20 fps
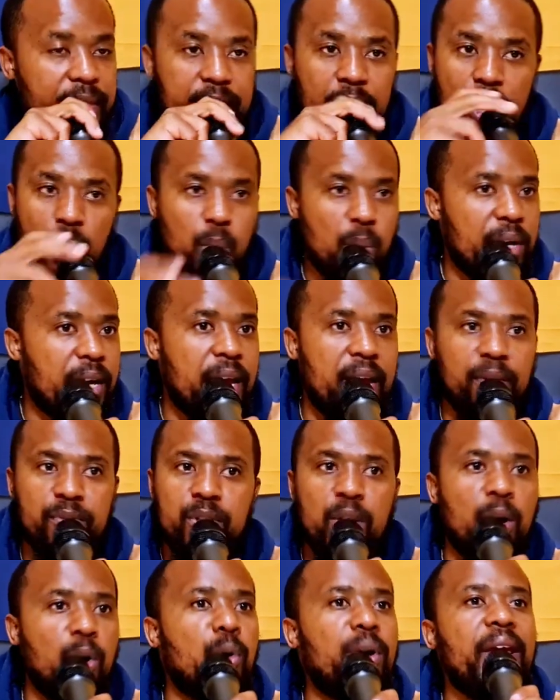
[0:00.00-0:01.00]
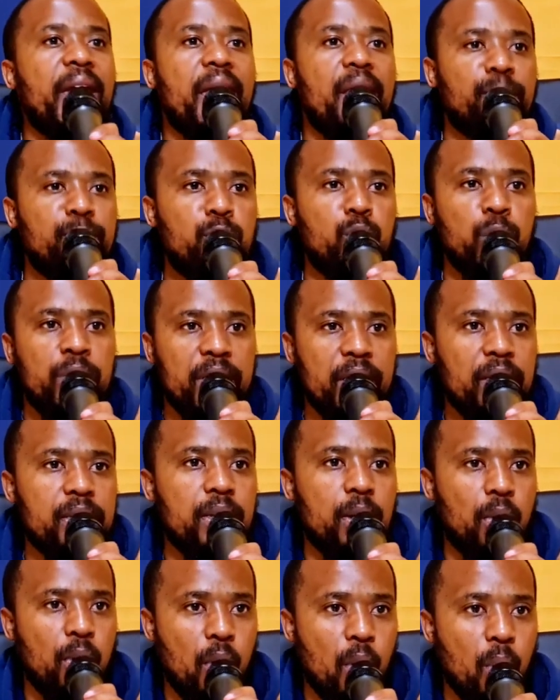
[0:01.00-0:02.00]
They don't want to have, they don't have to
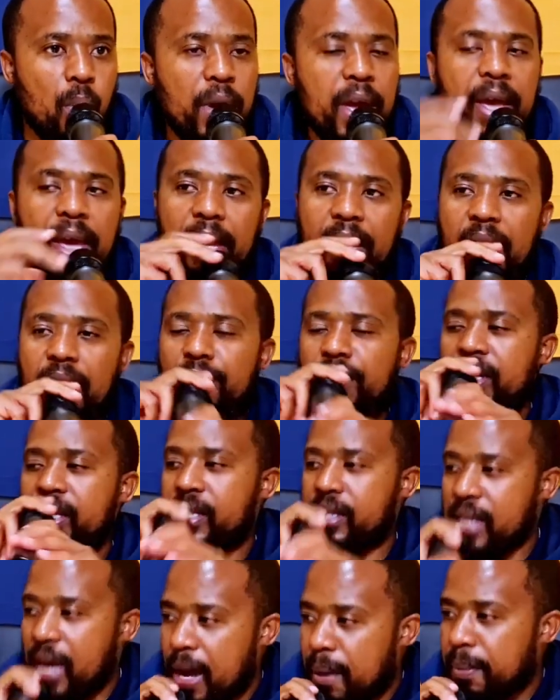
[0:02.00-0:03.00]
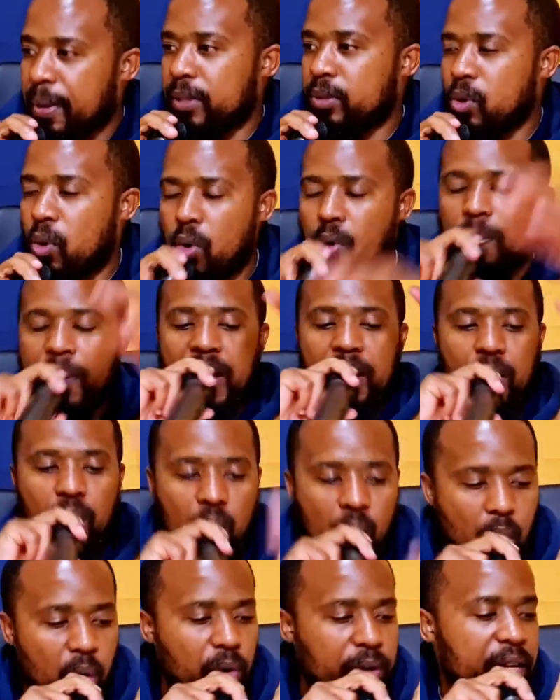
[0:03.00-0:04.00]
hear the law. Every Sabbath, oh my
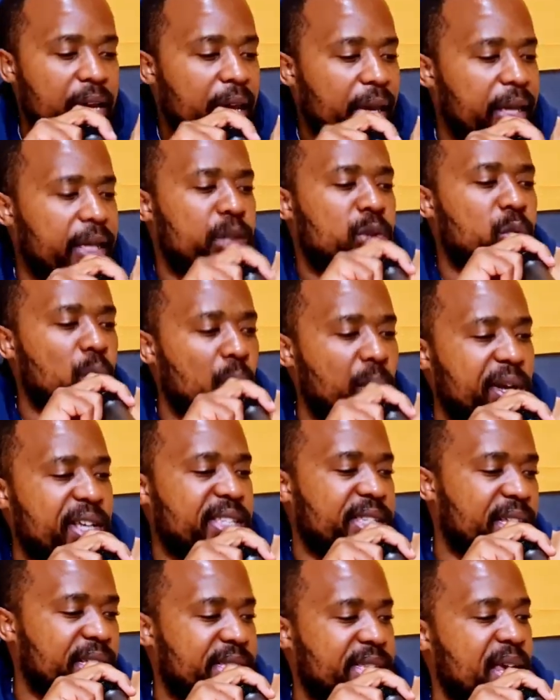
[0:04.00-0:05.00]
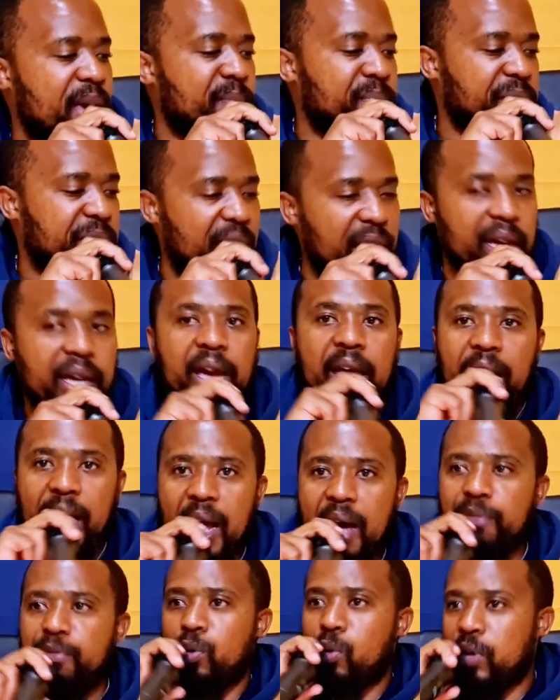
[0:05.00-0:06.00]
God, it's always the same thing.
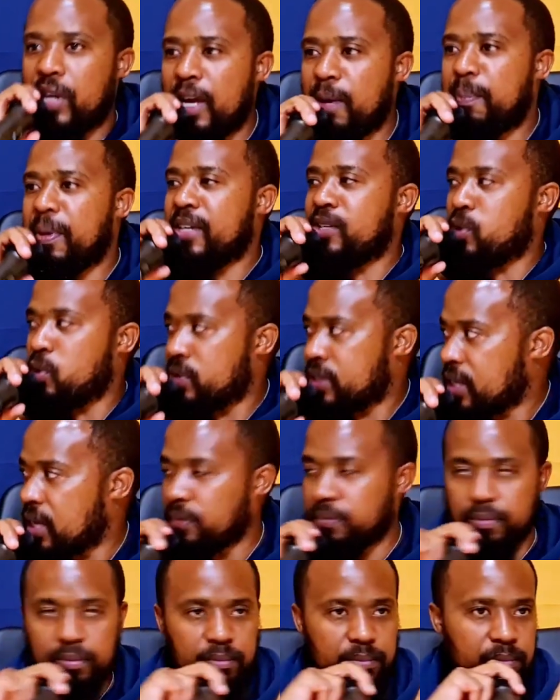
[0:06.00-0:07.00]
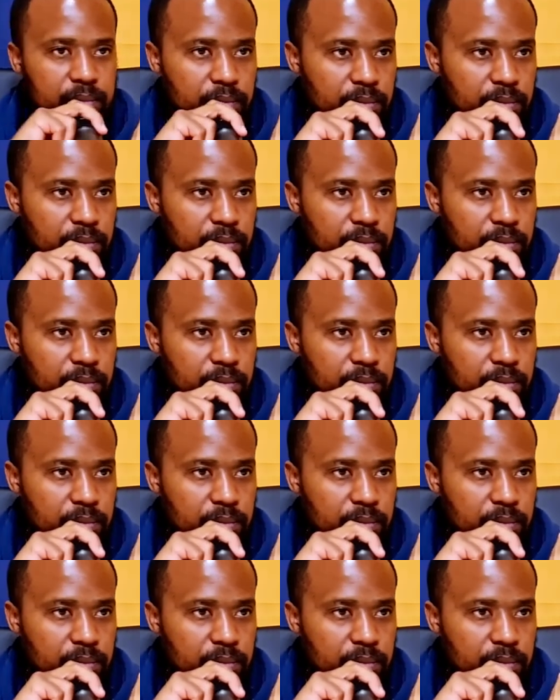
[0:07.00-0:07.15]
Love your neighbor as yourself.